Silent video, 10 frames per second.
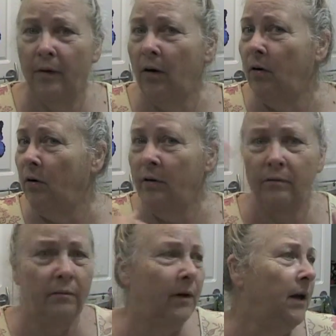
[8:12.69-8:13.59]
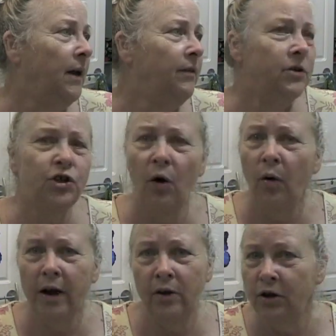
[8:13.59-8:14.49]
oh, there's no
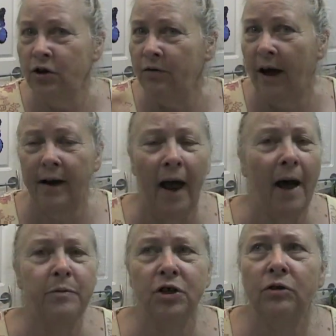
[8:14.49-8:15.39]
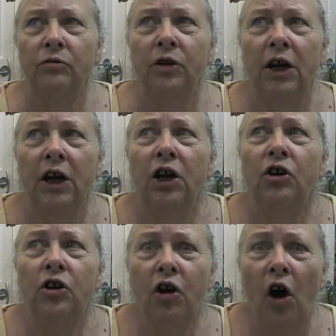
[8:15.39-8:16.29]
way you could do that. Absolutely
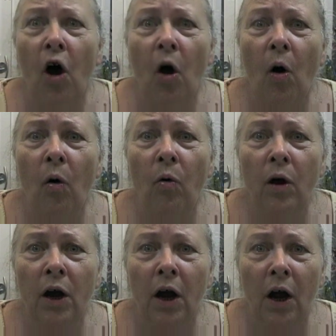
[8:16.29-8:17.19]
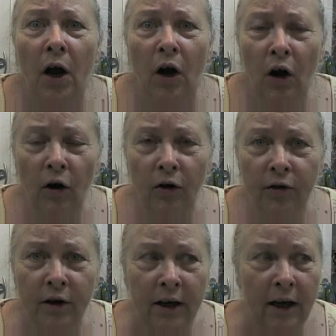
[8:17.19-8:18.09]
no
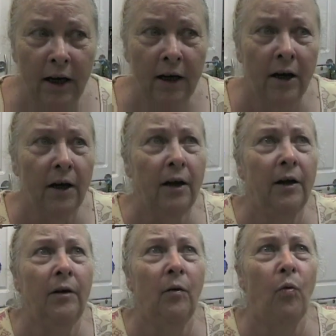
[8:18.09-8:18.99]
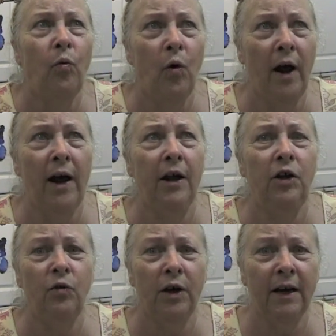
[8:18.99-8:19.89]
earthly way
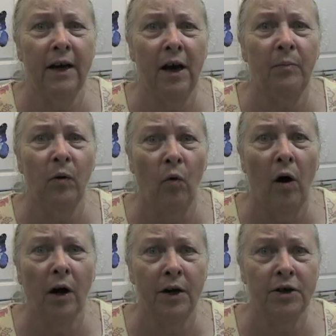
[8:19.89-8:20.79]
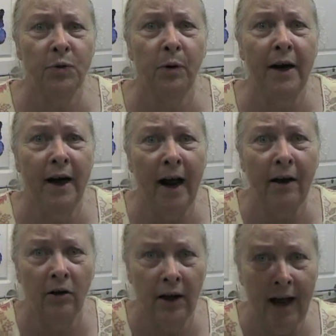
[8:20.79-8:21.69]
you could get up and walk on a sprained
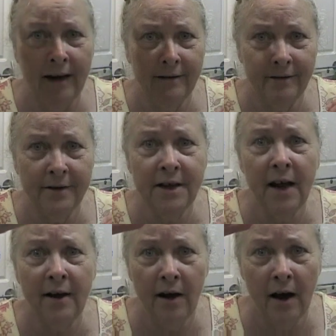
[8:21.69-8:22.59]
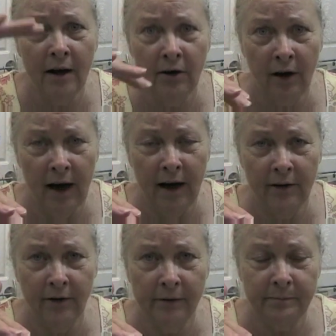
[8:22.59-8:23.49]
ankle at ten, nine, or eight.